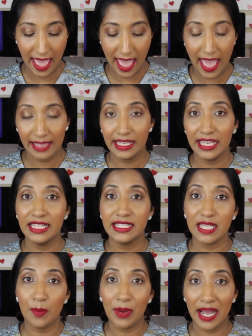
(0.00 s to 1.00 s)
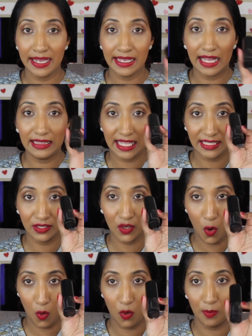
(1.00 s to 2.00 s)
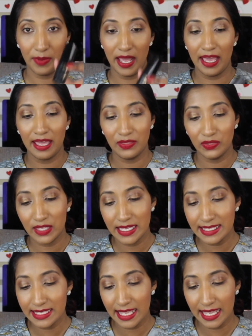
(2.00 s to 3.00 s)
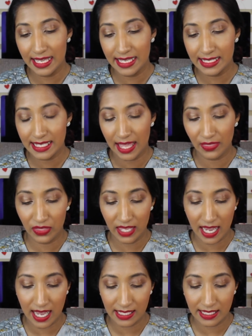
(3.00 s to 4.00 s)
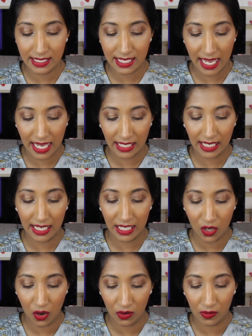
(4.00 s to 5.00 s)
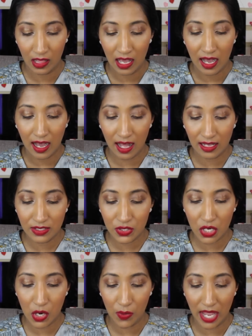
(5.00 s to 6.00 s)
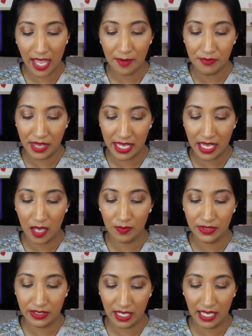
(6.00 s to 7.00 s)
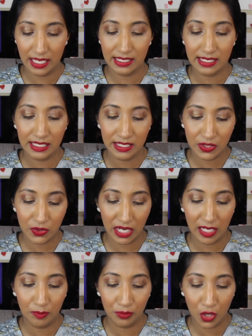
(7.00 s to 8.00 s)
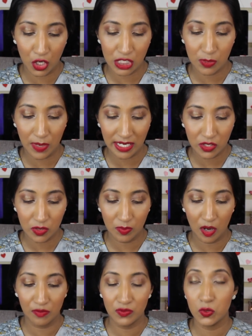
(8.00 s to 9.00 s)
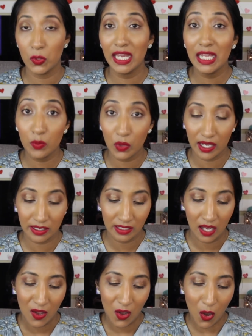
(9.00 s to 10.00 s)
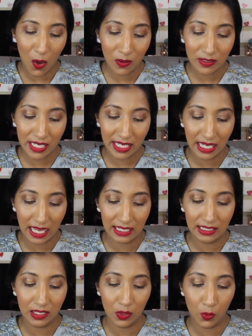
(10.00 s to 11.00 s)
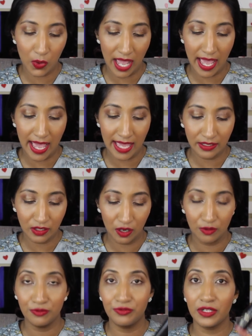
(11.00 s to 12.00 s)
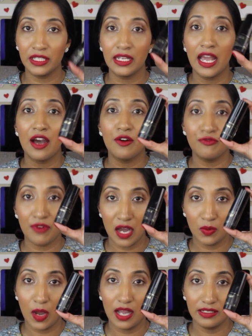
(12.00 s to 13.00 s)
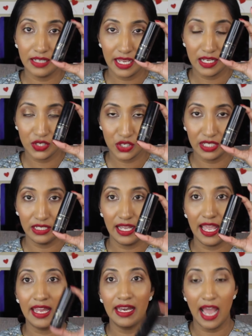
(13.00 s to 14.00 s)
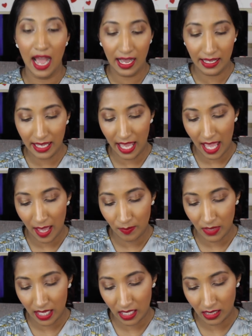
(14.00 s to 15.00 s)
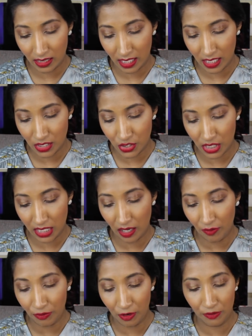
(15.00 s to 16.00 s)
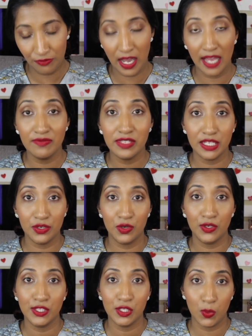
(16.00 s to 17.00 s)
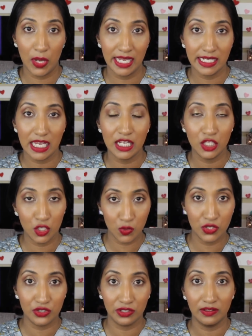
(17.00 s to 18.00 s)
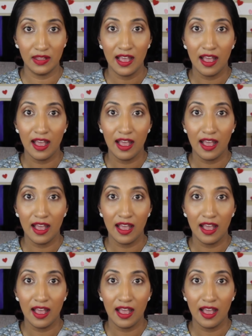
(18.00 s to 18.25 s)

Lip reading: and it's by Lancome, and this is their Teint Idole UltraWear Makeup Stick Sunscreen Broad Spectrum of 21 All Day Color Wear and Comfort Foundation, and I am in the shade 450 Suede Neutral.